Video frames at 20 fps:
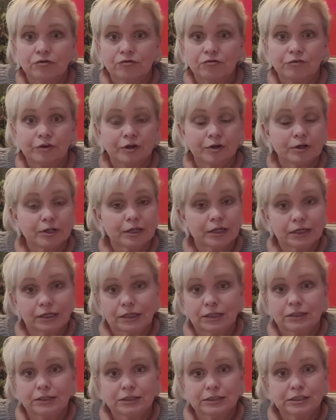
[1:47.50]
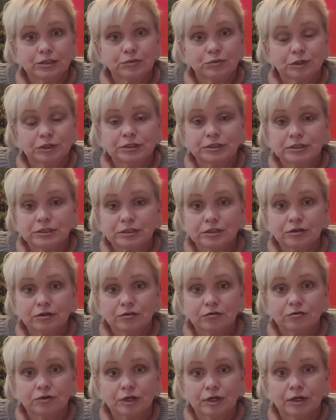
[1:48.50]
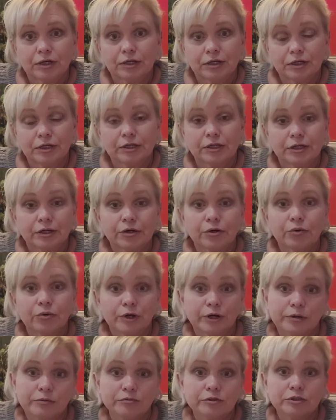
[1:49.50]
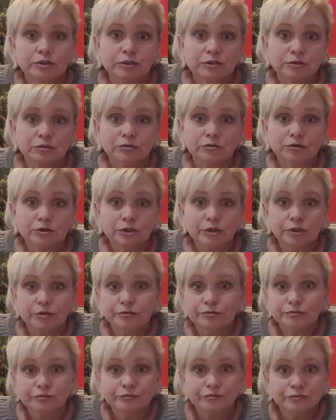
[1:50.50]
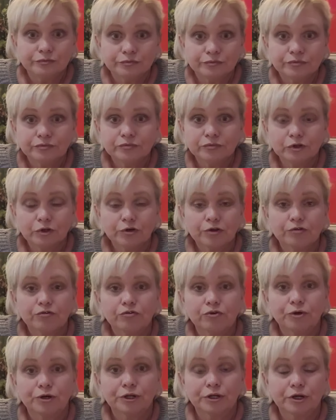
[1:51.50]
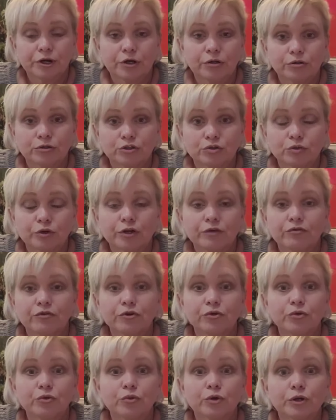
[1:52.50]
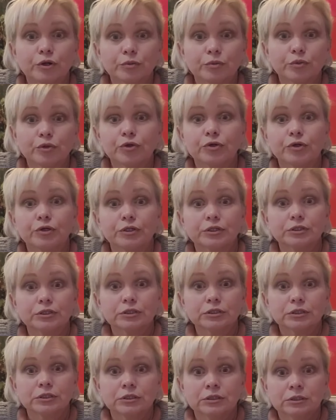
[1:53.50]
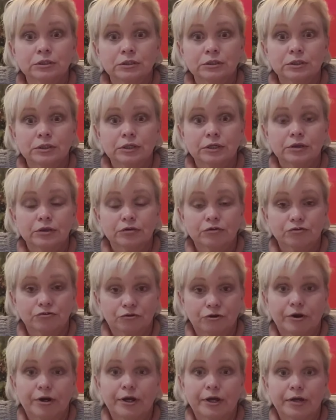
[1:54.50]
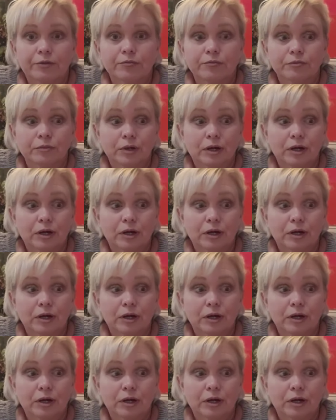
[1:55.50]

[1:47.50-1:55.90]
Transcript: fairly inexpensive and can go up to, you know, $30, $40, whatever you want to put in the frame.